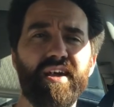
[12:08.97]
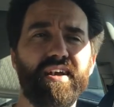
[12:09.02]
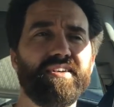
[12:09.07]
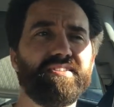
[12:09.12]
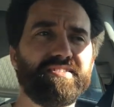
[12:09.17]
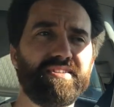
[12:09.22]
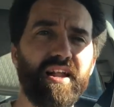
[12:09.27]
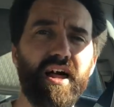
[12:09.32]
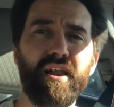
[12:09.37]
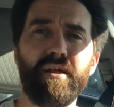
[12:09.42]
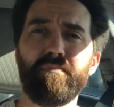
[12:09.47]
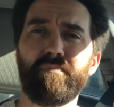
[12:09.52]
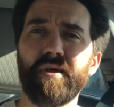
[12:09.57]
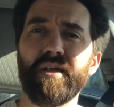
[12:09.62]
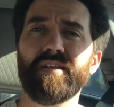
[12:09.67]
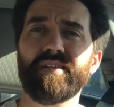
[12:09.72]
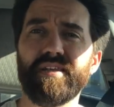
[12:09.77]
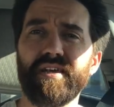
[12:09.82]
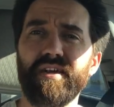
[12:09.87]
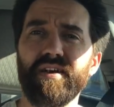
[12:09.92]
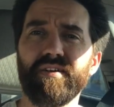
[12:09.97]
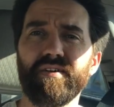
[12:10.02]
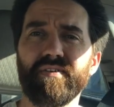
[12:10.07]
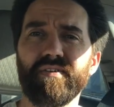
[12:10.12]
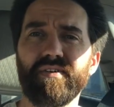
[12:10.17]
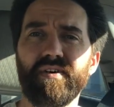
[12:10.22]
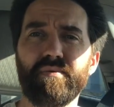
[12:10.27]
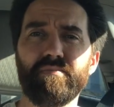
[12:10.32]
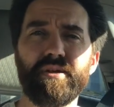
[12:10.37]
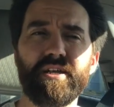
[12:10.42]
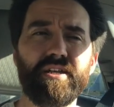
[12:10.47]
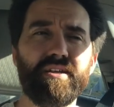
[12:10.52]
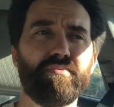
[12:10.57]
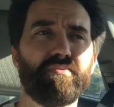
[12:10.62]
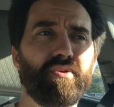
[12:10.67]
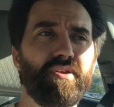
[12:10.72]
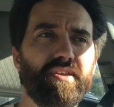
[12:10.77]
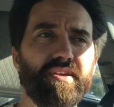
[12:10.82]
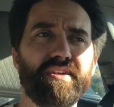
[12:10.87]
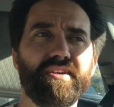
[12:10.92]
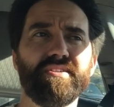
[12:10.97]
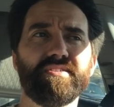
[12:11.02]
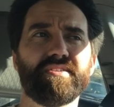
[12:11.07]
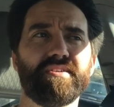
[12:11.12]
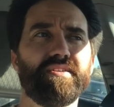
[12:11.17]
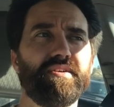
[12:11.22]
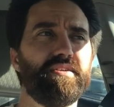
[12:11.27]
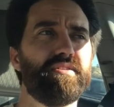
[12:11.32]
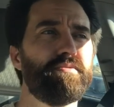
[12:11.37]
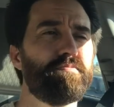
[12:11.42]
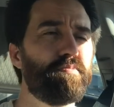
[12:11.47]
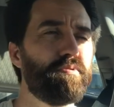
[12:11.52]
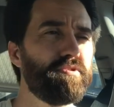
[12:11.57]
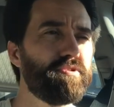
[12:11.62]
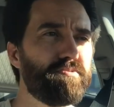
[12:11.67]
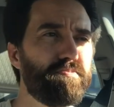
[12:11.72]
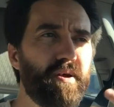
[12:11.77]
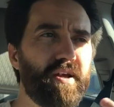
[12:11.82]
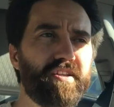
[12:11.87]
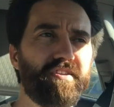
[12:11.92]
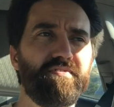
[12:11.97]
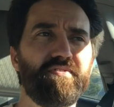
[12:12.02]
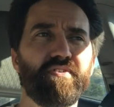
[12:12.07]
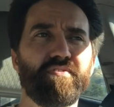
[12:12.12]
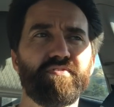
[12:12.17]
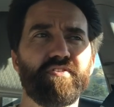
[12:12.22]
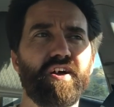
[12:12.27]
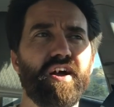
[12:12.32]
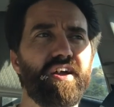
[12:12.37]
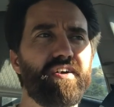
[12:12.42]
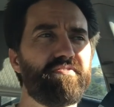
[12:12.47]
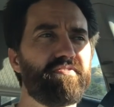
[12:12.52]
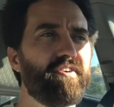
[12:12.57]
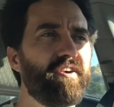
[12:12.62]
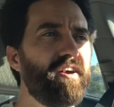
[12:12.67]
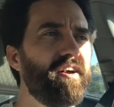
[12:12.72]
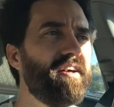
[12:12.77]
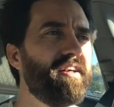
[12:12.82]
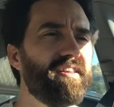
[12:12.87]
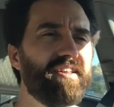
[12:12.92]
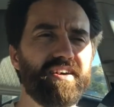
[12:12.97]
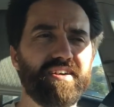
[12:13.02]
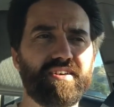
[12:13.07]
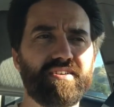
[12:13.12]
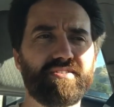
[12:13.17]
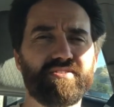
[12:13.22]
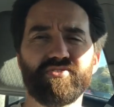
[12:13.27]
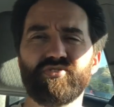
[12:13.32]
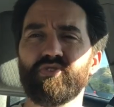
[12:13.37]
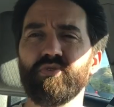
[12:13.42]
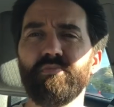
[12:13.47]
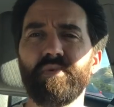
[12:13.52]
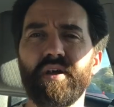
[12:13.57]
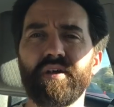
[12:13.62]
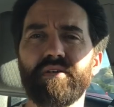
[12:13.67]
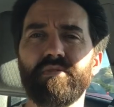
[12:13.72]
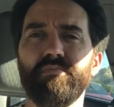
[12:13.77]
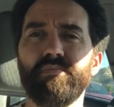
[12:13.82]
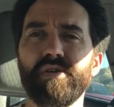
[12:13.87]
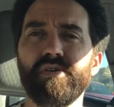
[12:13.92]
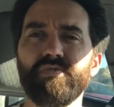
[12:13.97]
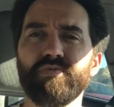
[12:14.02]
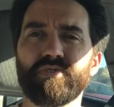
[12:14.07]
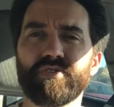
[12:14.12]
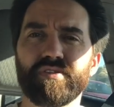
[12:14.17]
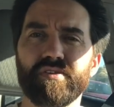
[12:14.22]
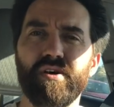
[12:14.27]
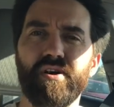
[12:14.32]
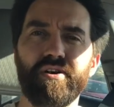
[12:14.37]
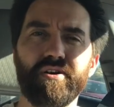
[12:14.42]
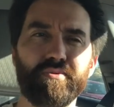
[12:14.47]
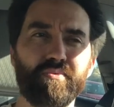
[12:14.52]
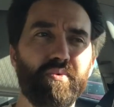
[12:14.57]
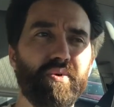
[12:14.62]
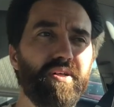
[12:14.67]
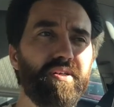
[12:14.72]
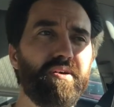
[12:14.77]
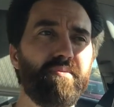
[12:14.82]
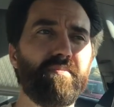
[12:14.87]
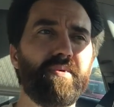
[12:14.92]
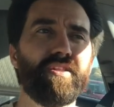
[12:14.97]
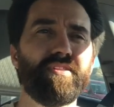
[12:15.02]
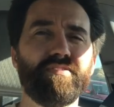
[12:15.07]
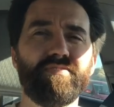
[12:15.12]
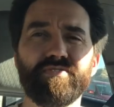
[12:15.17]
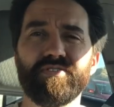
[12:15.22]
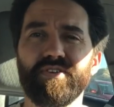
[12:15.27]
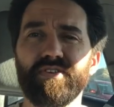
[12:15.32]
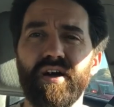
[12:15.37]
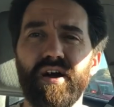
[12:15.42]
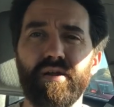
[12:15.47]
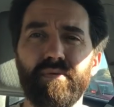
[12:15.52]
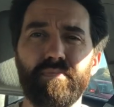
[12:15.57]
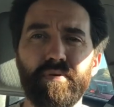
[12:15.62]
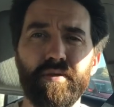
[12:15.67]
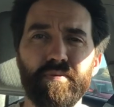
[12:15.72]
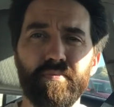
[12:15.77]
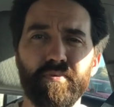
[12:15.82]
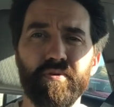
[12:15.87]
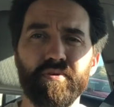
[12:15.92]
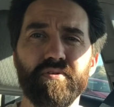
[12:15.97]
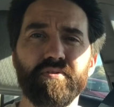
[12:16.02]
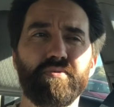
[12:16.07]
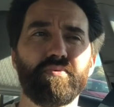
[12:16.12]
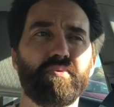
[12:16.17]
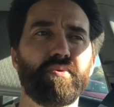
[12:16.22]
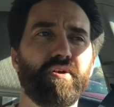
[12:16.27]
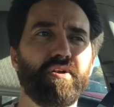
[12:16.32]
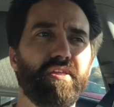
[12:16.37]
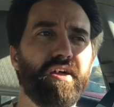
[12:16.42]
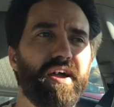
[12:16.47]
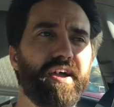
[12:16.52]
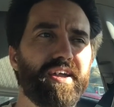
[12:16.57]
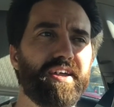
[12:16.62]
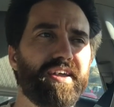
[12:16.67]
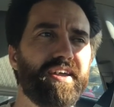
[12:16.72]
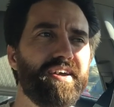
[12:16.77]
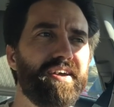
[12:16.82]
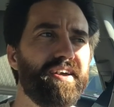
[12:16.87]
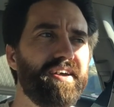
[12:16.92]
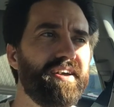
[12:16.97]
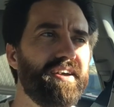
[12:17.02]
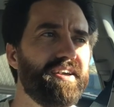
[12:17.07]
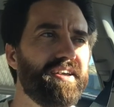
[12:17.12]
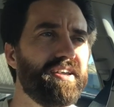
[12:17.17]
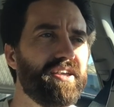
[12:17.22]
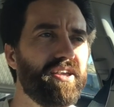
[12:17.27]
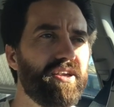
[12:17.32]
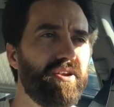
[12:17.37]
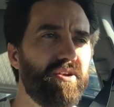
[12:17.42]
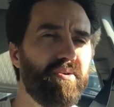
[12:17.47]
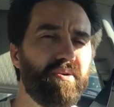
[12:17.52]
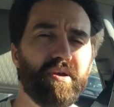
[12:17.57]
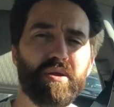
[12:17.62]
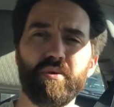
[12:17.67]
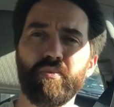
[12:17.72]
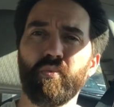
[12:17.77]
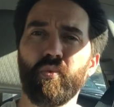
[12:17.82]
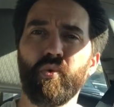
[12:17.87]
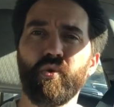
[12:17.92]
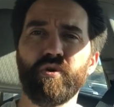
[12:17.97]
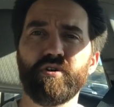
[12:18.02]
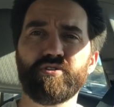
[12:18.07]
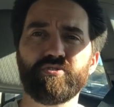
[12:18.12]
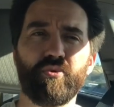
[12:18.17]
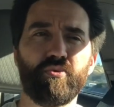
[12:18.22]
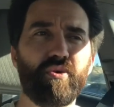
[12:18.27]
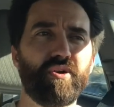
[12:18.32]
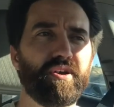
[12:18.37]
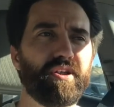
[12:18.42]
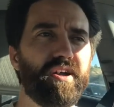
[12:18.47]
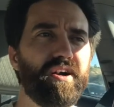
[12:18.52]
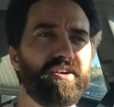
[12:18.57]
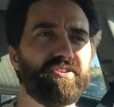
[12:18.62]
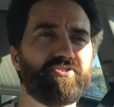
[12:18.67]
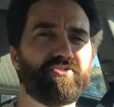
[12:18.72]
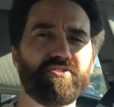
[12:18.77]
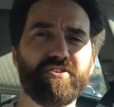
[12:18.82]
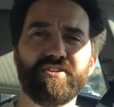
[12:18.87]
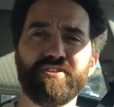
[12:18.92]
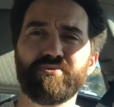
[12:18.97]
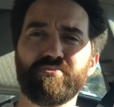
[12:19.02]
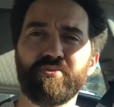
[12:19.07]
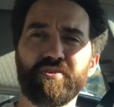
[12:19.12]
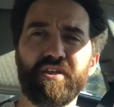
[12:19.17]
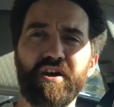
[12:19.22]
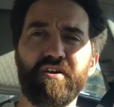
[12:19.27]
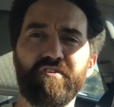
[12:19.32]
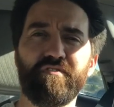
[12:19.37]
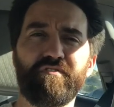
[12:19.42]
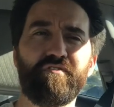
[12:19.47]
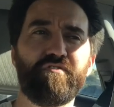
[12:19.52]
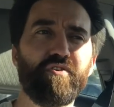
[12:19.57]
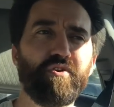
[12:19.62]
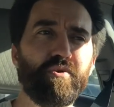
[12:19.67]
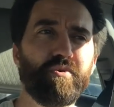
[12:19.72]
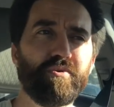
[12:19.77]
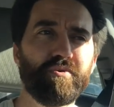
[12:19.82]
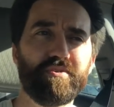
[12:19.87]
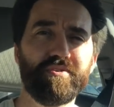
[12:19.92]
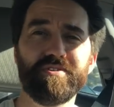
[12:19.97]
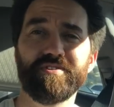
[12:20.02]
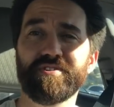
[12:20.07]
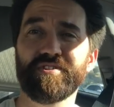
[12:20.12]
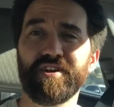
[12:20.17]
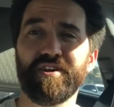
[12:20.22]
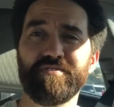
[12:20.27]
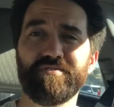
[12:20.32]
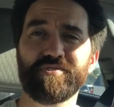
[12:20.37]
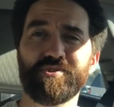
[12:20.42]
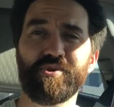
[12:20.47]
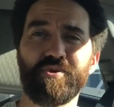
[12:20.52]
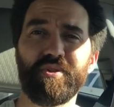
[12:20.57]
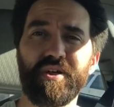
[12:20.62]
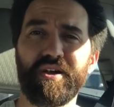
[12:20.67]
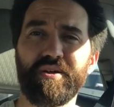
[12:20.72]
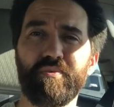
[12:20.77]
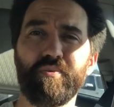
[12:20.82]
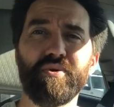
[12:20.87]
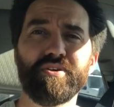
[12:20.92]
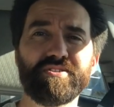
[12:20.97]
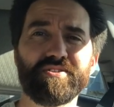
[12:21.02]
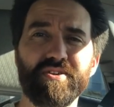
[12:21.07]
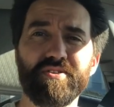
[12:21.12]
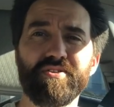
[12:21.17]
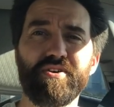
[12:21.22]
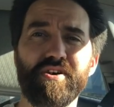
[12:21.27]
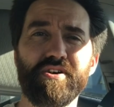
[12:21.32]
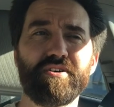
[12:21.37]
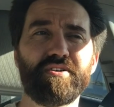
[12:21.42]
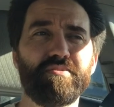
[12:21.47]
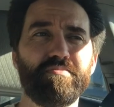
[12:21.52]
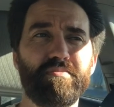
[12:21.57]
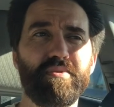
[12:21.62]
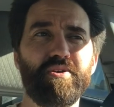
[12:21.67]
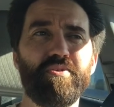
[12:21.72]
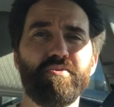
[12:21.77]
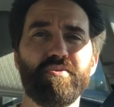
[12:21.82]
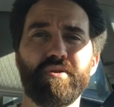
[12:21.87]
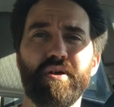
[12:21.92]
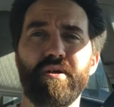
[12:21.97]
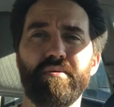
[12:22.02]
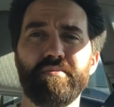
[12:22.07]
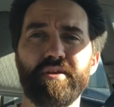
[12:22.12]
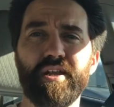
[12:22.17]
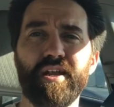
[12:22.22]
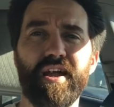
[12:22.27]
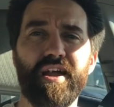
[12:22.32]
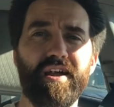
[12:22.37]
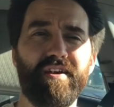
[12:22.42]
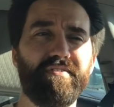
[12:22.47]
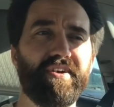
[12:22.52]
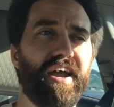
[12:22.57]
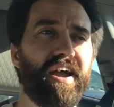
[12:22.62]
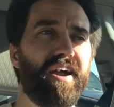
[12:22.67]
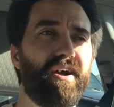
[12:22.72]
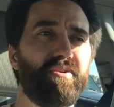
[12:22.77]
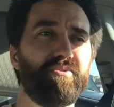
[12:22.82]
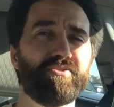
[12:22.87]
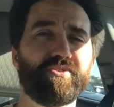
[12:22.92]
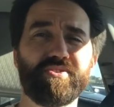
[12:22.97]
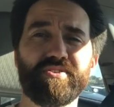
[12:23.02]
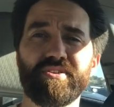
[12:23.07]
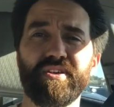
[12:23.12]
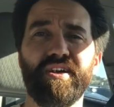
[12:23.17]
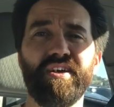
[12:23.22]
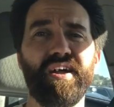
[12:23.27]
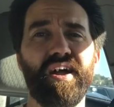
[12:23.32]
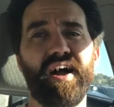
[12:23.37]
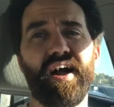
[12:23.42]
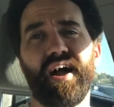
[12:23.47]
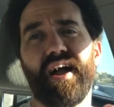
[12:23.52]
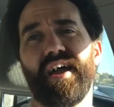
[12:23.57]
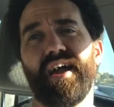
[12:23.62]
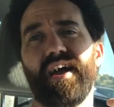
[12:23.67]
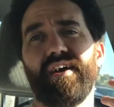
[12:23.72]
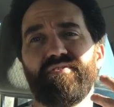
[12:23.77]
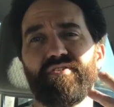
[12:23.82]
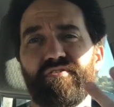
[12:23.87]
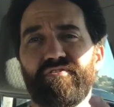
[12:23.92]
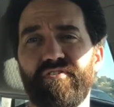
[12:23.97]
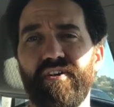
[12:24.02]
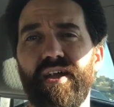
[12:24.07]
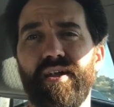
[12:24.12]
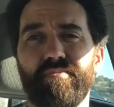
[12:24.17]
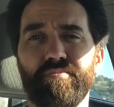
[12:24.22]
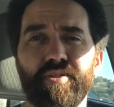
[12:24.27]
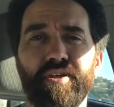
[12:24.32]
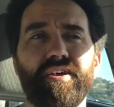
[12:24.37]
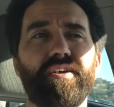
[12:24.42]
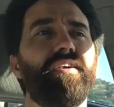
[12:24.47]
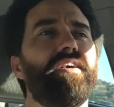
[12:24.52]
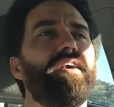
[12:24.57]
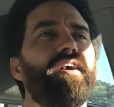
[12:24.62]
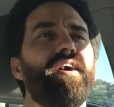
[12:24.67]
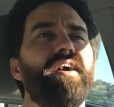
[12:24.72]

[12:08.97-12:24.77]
It's not a big deal. I mean, it really isn't. In the perspective of life, like, so my commute's long. Well, I mean, there's a lot of people who are like, you know, in war-torn countries without food and stuff. So, like, what's a long commute? I mean, I have a house, I have a family.